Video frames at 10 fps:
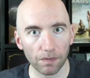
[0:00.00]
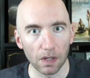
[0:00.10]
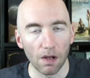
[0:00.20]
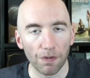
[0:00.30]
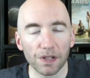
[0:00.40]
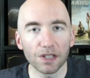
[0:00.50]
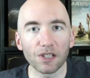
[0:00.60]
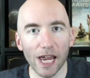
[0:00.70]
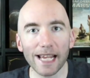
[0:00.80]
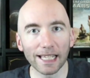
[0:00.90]
This is
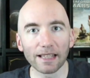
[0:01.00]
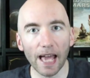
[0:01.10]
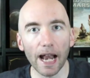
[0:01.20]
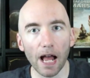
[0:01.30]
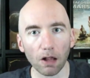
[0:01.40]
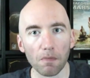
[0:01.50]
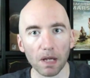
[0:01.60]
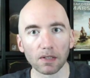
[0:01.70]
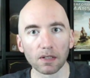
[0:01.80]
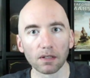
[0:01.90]
taking that
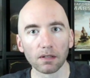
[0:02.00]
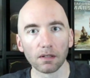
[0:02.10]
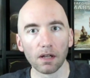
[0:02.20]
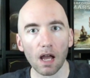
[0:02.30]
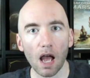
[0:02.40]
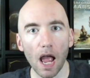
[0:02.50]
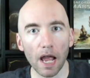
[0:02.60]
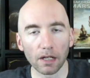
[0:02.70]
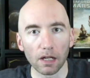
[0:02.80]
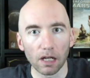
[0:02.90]
element
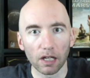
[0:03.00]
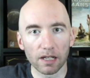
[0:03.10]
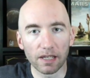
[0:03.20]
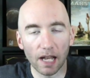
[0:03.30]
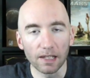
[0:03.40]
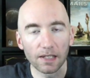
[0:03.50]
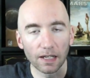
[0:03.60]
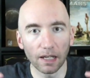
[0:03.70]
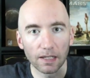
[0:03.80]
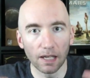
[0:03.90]
and
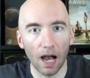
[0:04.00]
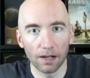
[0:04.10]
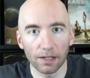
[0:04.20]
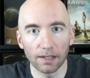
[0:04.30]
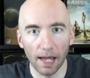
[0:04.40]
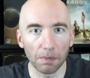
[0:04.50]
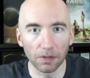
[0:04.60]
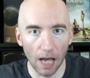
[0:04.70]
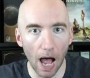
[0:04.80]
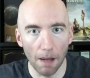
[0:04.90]
condensing it onto the
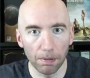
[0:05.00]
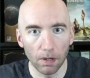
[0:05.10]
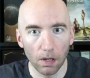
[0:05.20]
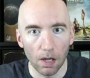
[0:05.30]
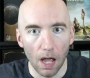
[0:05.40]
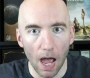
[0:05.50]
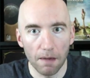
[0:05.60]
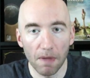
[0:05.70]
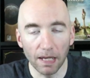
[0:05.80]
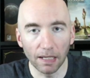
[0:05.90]
tabletop
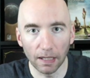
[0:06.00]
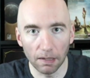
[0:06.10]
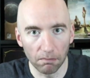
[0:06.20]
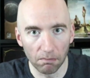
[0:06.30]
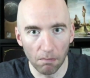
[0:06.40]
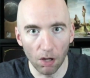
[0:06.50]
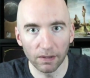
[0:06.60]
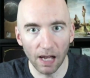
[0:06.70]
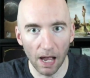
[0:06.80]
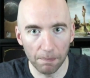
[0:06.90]
and making it
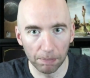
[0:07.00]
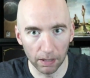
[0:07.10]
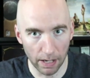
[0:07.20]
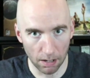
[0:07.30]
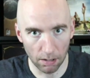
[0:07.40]
multiplayer.